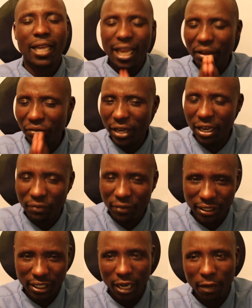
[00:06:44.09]
every
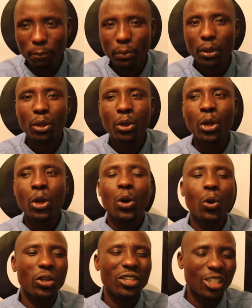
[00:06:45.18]
investor
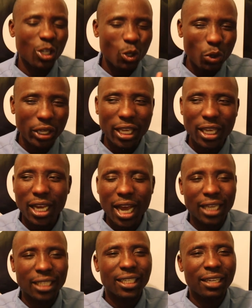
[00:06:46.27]
who is looking
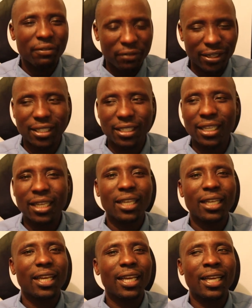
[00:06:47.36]
at
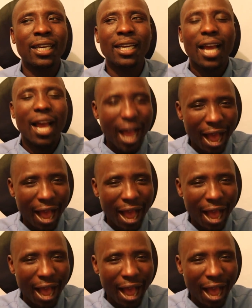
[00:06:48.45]
investing in